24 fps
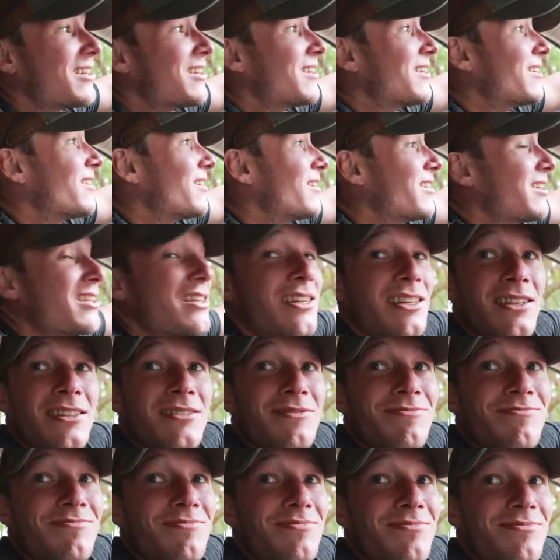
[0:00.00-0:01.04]
Like the pull
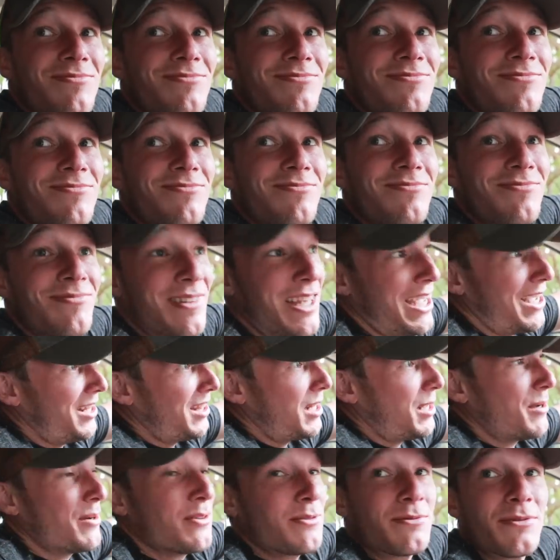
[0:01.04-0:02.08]
through.
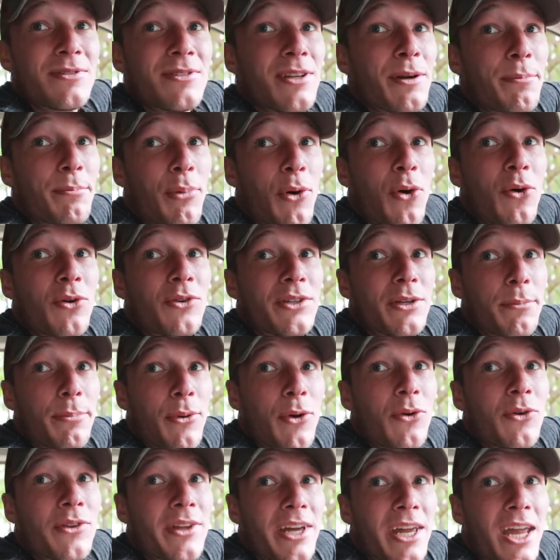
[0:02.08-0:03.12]
And the pull to
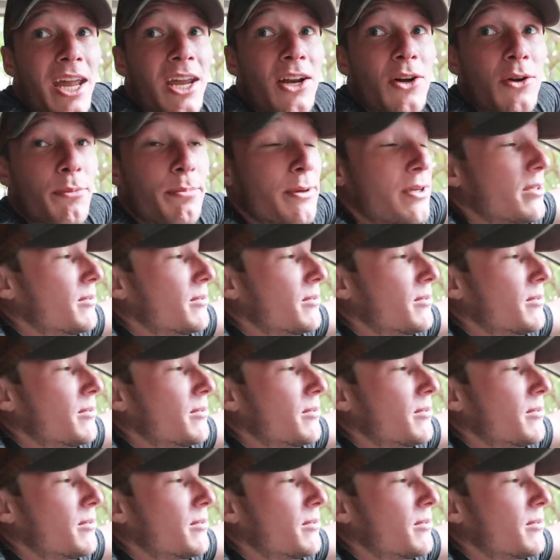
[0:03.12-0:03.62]
pull the gate open.